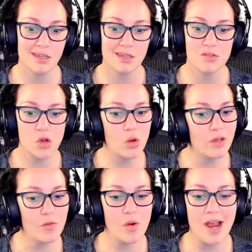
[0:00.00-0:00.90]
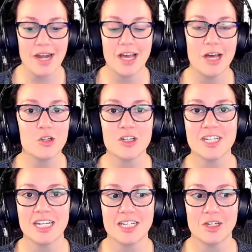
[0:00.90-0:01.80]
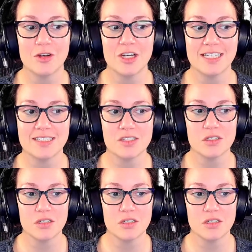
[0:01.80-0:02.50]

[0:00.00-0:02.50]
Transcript: So if we're at 180 degrees